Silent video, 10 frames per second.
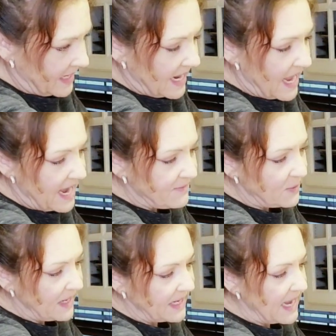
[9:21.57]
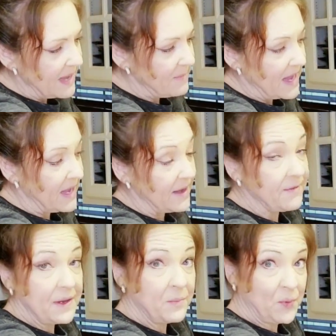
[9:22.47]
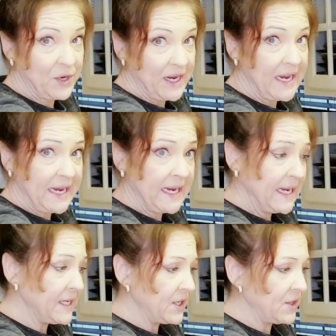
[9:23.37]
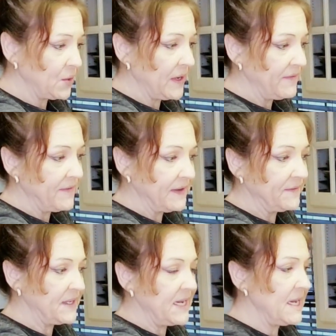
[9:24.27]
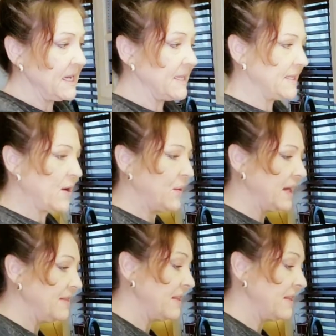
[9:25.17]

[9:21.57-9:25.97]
Now I've already got my oven preheating to 350. It's already